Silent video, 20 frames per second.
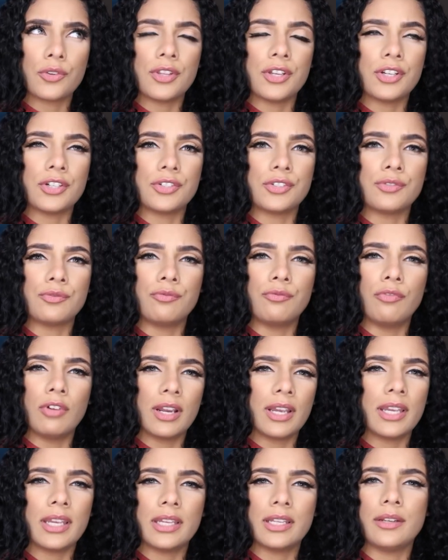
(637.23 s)
there's
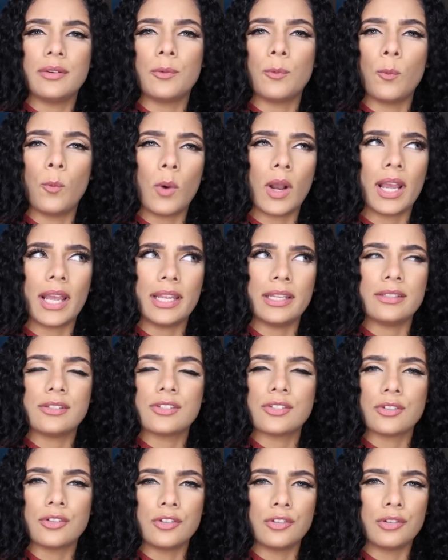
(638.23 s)
red,
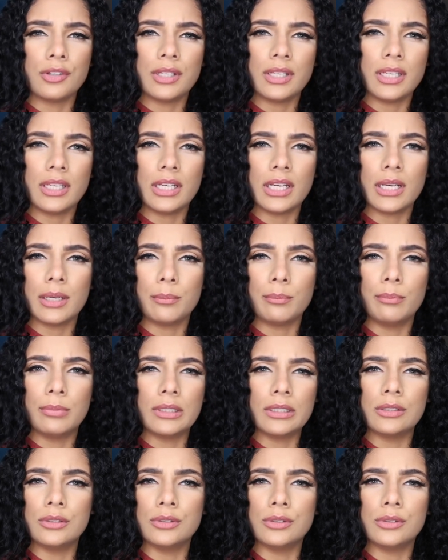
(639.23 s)
white, green,
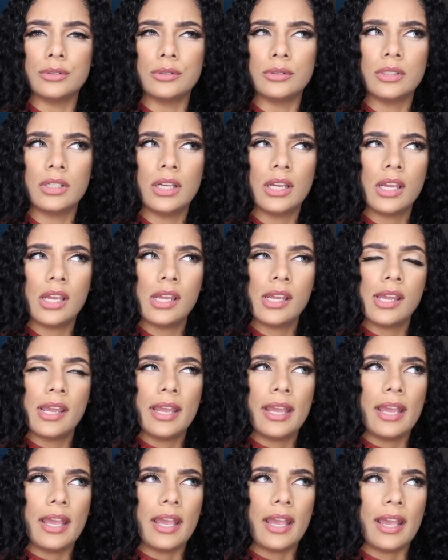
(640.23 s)
blue,
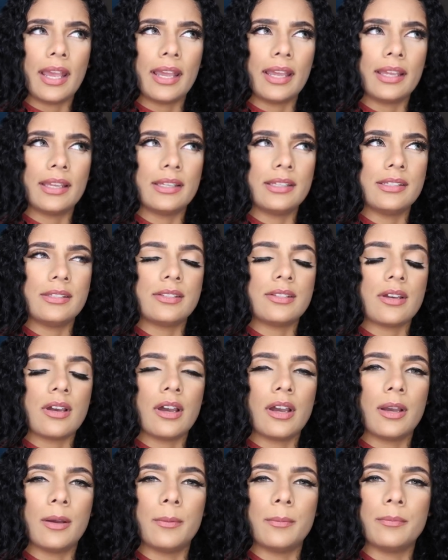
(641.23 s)
and
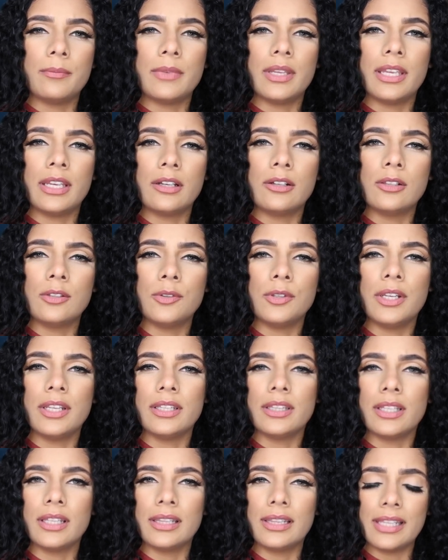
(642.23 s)
um,
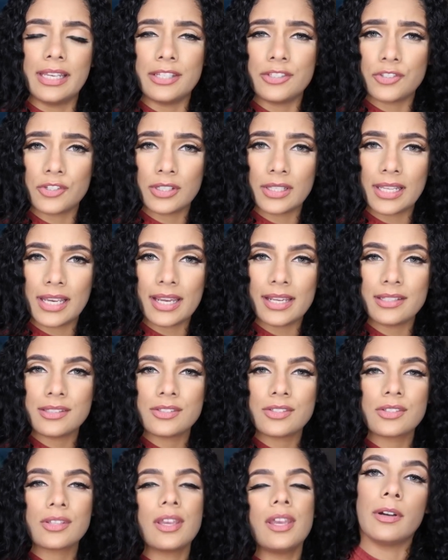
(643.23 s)
including the laser
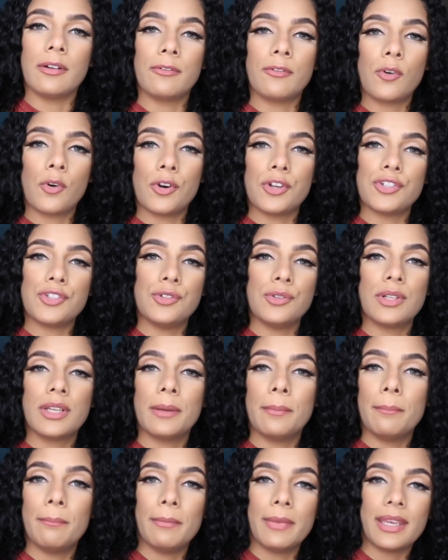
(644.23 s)
lights. Of course, you
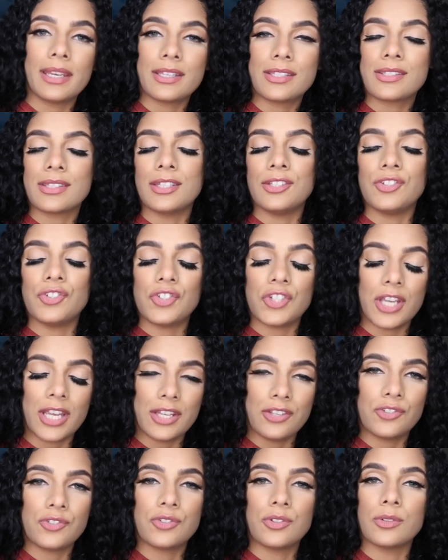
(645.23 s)
can mix and
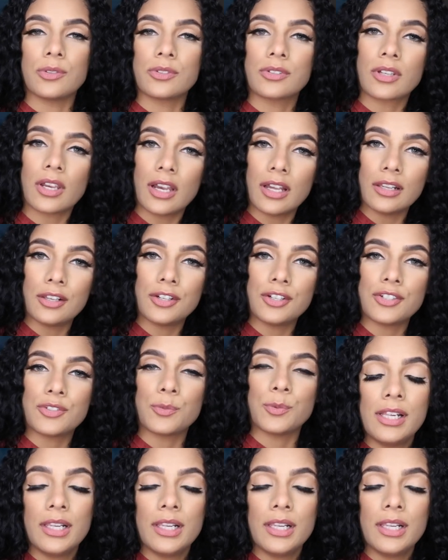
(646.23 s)
change those colors,